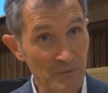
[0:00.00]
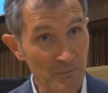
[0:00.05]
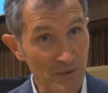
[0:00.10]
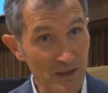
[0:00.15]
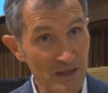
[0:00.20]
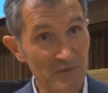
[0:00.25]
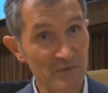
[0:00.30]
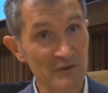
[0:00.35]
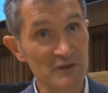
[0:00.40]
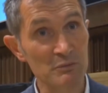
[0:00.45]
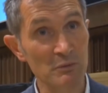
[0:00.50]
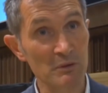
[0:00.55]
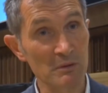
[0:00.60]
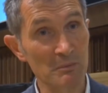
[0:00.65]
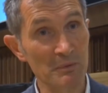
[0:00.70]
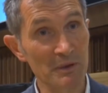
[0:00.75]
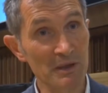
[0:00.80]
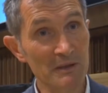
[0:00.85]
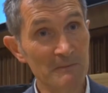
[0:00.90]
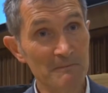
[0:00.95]
The benefits
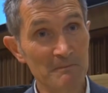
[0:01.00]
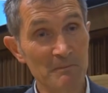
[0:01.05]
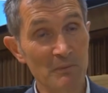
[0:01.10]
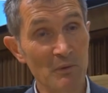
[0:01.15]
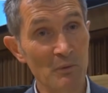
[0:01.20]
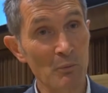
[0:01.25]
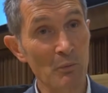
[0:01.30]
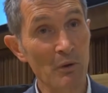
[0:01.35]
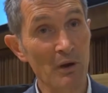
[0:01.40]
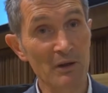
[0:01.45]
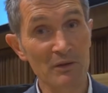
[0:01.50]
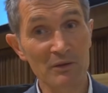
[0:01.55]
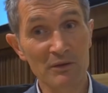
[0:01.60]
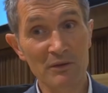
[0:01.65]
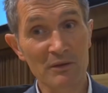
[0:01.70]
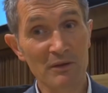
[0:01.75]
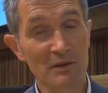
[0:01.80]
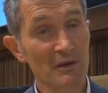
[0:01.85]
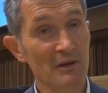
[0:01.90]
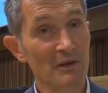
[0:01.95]
will be, one,
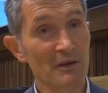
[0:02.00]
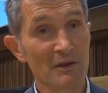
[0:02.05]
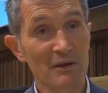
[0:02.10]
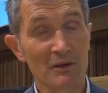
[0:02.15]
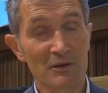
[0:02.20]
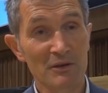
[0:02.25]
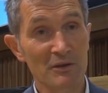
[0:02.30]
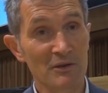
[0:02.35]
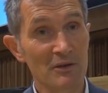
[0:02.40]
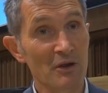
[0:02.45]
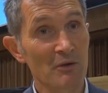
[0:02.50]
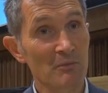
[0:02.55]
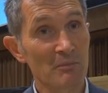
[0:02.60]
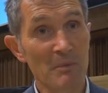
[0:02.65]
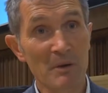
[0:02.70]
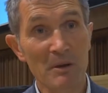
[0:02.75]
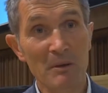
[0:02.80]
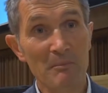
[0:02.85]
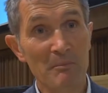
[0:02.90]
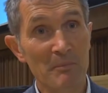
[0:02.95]
you know,
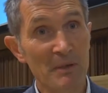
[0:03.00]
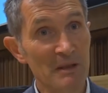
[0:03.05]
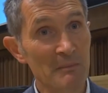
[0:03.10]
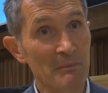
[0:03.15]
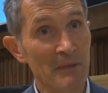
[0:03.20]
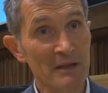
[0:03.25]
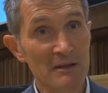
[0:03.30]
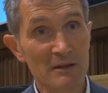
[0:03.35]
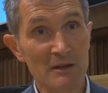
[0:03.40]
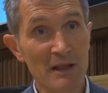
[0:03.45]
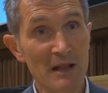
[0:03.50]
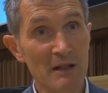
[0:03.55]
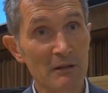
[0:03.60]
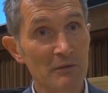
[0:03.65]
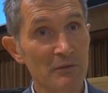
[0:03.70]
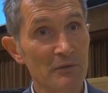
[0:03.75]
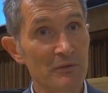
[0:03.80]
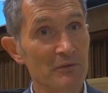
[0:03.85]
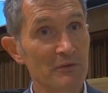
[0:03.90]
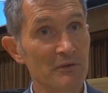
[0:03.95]
better mental
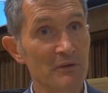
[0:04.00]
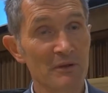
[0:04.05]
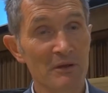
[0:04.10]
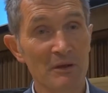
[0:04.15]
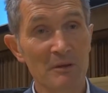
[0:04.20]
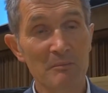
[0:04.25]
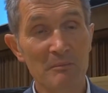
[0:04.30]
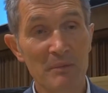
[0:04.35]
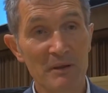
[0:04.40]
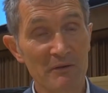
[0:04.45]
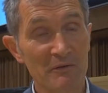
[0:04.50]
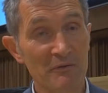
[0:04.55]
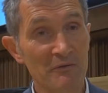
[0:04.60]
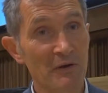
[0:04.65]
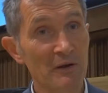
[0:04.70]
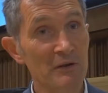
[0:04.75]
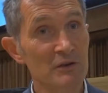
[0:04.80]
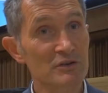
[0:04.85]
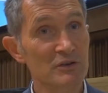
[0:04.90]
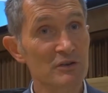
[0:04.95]
health, better
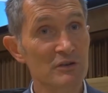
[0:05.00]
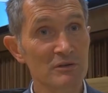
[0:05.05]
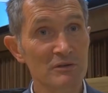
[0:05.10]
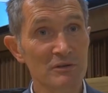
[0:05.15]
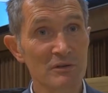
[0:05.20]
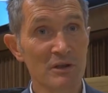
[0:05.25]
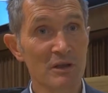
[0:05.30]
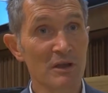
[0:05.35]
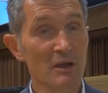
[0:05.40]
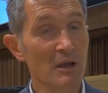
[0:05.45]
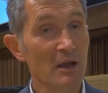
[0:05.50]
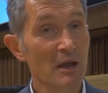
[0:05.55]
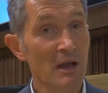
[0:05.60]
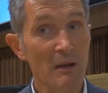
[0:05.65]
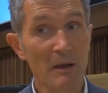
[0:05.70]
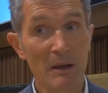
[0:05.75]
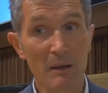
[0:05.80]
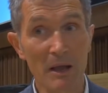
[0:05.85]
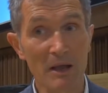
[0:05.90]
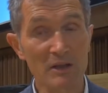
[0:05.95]
functioning,
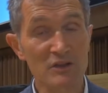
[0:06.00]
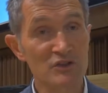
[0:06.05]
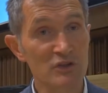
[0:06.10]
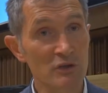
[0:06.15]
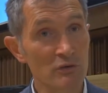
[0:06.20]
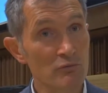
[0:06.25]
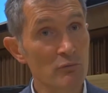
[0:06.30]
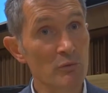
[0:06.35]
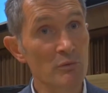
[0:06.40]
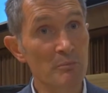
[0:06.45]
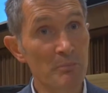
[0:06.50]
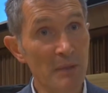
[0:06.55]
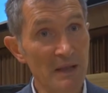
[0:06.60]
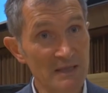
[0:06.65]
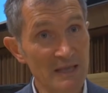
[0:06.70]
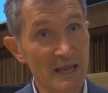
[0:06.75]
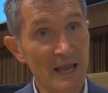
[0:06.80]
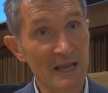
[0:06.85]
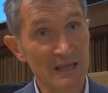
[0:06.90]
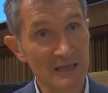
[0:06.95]
uh, children with
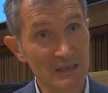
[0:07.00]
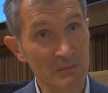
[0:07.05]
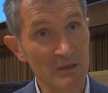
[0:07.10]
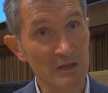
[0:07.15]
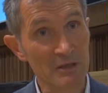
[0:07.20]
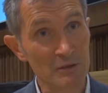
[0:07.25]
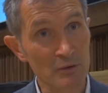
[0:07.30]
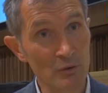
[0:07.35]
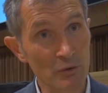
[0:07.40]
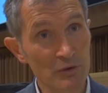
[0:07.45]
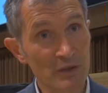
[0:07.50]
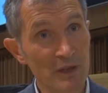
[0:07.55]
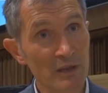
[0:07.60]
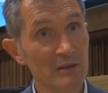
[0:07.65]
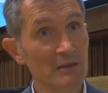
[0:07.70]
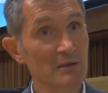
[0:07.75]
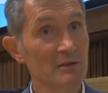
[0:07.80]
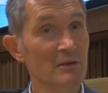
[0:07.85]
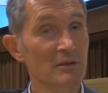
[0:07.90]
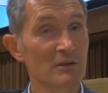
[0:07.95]
better academic
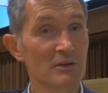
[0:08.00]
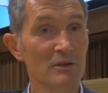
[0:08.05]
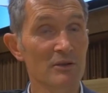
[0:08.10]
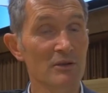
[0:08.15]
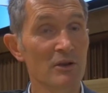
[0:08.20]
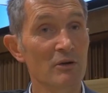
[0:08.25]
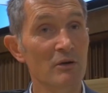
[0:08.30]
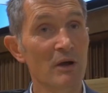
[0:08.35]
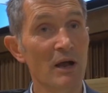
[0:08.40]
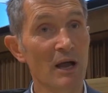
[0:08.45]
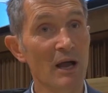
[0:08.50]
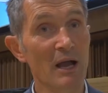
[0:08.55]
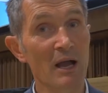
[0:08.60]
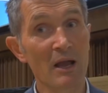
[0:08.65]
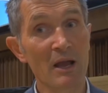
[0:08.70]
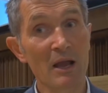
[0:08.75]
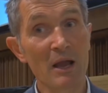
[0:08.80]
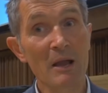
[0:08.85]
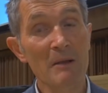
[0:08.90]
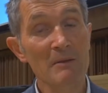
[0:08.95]
learning, you know,
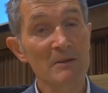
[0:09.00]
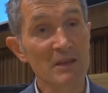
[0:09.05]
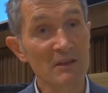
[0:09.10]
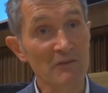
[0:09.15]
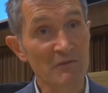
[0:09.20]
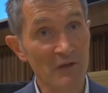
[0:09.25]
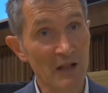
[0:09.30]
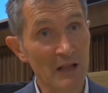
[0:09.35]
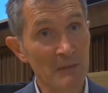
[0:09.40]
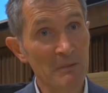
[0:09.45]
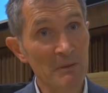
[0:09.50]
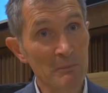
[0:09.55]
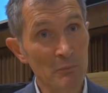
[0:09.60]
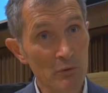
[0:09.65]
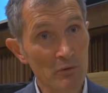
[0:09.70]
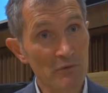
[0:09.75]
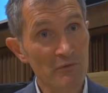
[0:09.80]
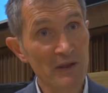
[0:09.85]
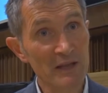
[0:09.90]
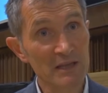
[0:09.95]
uh, developing
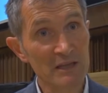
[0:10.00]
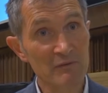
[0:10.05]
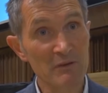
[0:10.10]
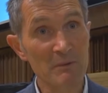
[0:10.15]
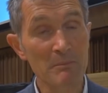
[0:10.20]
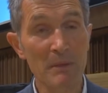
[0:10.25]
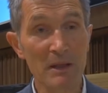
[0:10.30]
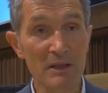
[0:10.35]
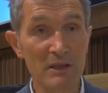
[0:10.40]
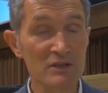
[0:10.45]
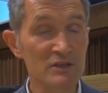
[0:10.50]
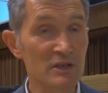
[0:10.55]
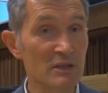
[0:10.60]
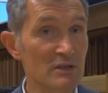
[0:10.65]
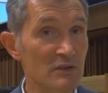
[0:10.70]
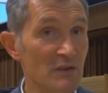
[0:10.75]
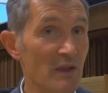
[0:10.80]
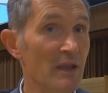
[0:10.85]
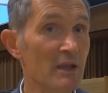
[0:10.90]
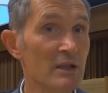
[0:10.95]
more effectively,
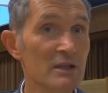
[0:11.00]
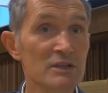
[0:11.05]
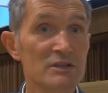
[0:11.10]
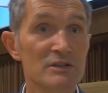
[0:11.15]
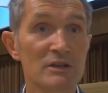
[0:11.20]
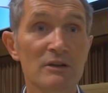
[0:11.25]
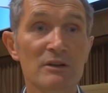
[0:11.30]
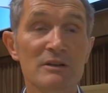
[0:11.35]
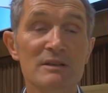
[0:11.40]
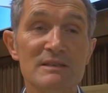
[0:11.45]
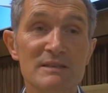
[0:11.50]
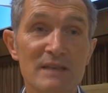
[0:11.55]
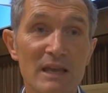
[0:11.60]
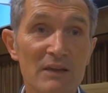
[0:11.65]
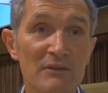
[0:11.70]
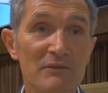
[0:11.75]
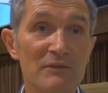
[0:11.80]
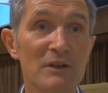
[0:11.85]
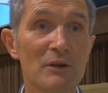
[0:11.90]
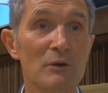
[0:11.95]
managing danger,
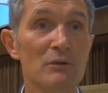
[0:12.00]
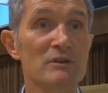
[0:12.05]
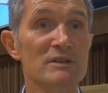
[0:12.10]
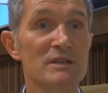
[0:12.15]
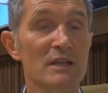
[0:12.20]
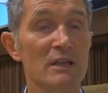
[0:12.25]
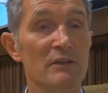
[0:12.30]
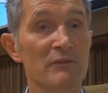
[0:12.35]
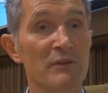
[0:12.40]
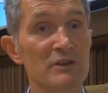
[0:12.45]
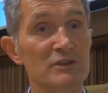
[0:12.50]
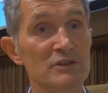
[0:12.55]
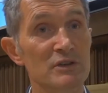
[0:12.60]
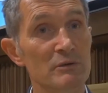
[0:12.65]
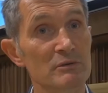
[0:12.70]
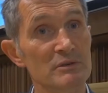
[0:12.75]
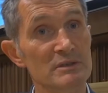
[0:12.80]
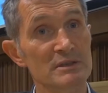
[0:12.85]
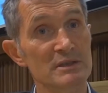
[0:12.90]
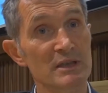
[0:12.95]
safety, all those kind of
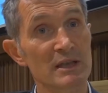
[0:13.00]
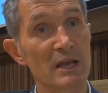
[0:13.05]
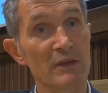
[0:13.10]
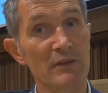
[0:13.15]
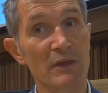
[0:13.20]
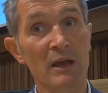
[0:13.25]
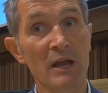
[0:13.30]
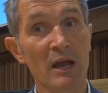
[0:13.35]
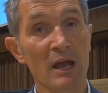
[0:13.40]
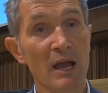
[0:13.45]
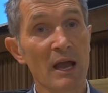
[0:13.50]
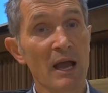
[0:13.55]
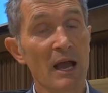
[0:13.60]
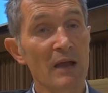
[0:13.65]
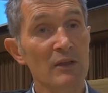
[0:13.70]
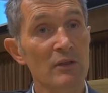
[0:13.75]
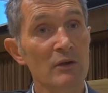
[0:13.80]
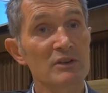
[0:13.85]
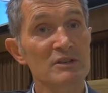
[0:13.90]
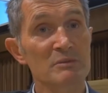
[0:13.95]
issues together,
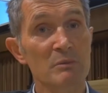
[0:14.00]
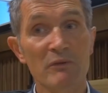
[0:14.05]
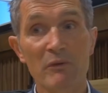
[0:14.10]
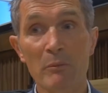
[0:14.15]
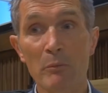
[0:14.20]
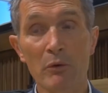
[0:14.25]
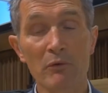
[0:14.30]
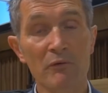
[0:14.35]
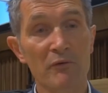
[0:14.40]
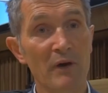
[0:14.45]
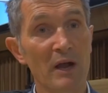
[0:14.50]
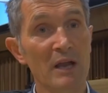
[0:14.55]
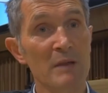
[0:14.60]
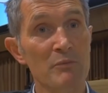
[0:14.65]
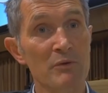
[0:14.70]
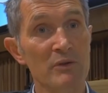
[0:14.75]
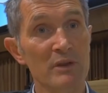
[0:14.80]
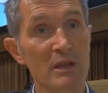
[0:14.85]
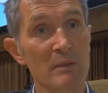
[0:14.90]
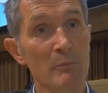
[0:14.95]
and also with a more
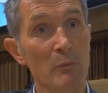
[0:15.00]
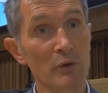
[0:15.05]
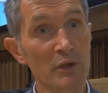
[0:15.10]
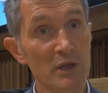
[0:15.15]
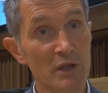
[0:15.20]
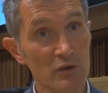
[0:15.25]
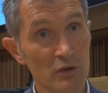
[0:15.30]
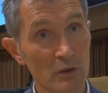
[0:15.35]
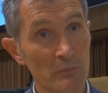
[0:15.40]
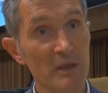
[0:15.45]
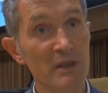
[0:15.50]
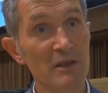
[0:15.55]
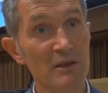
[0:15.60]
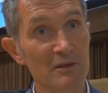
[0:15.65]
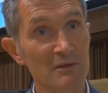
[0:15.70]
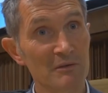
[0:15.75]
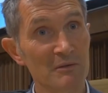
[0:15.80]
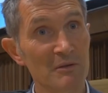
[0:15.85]
vibrant and a more economic